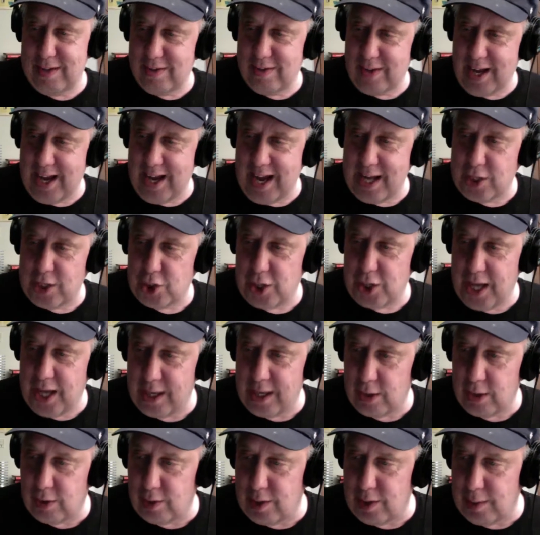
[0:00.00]
I actually
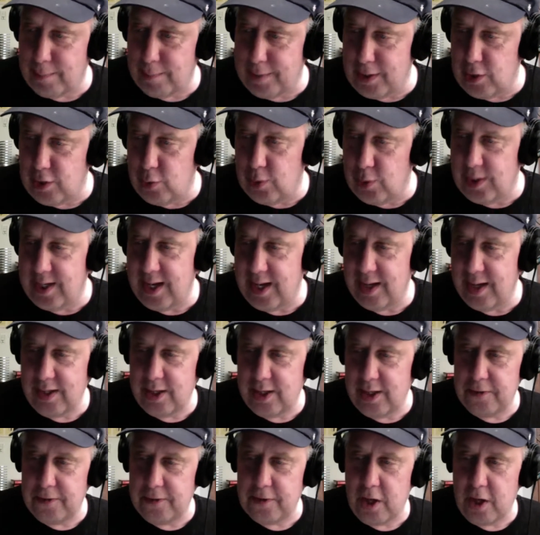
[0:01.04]
had already been doing
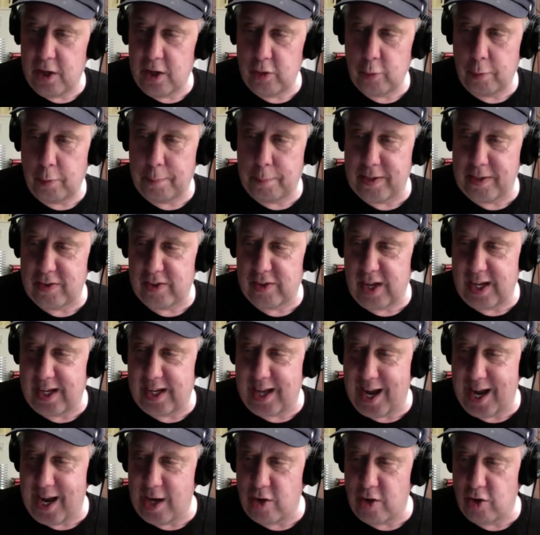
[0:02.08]
telehealth calls with my
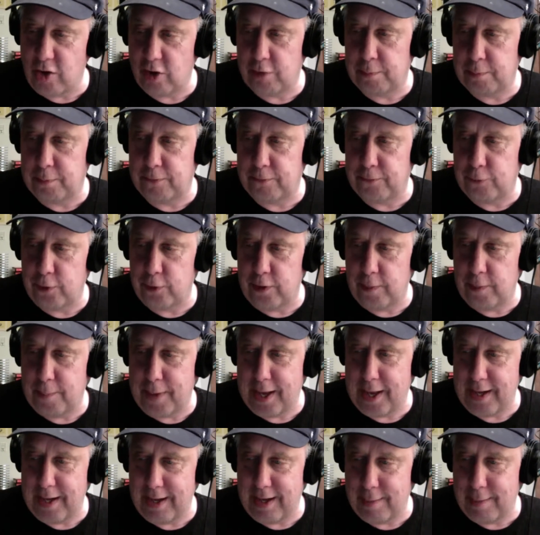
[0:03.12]
psychiatrist before the
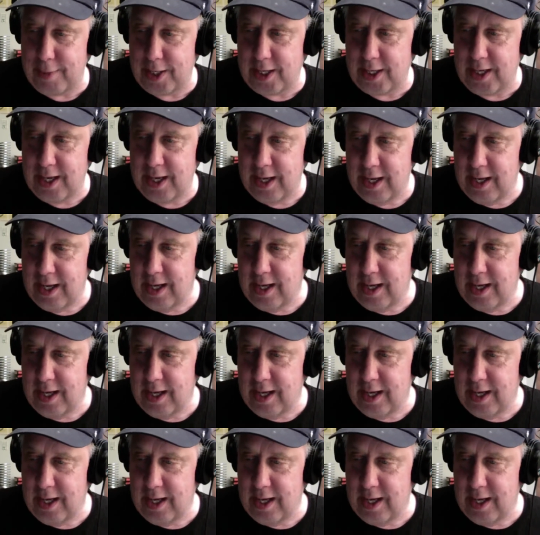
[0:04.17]
pandemic.